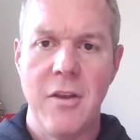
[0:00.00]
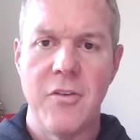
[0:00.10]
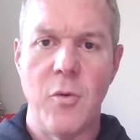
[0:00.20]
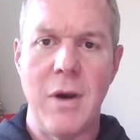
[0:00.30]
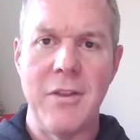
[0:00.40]

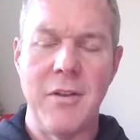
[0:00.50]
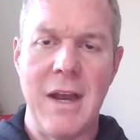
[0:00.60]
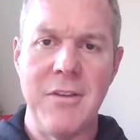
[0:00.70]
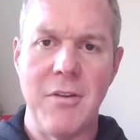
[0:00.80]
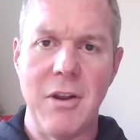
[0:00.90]
So while the
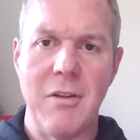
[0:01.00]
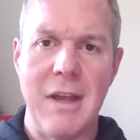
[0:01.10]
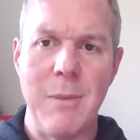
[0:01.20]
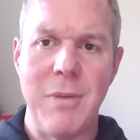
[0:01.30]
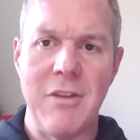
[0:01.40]
line's a little
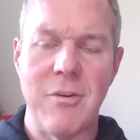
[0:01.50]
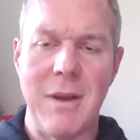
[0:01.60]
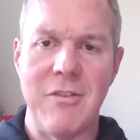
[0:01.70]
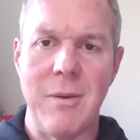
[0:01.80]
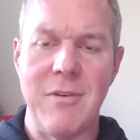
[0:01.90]
light based on
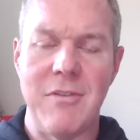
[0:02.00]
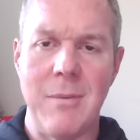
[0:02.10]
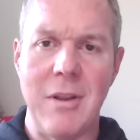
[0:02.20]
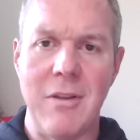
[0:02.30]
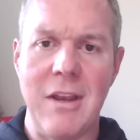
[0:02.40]
my
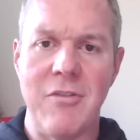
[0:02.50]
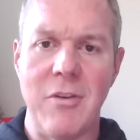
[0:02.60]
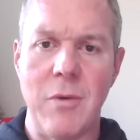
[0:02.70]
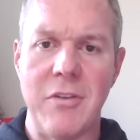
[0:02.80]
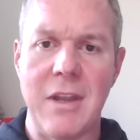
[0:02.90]

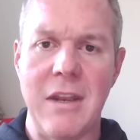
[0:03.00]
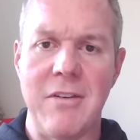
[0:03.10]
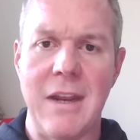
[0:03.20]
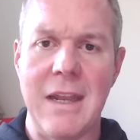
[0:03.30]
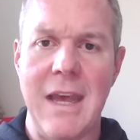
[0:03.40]
simulation, once again at
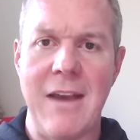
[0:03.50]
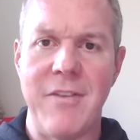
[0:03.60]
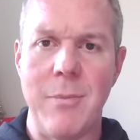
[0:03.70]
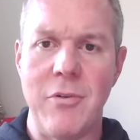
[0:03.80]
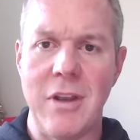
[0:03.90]
ten and a
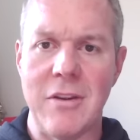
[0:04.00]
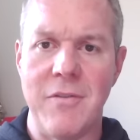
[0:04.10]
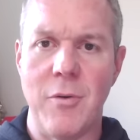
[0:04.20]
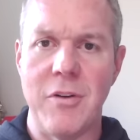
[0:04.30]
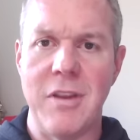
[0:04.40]
half, I project a
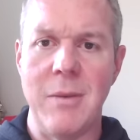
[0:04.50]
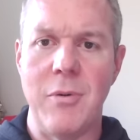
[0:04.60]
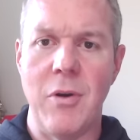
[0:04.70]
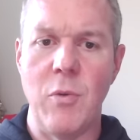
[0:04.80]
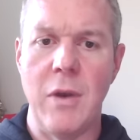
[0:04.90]
fourteen
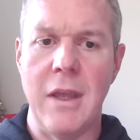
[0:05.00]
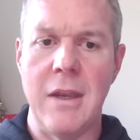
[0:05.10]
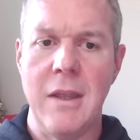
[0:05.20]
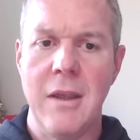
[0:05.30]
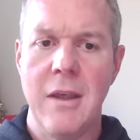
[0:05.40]
point win.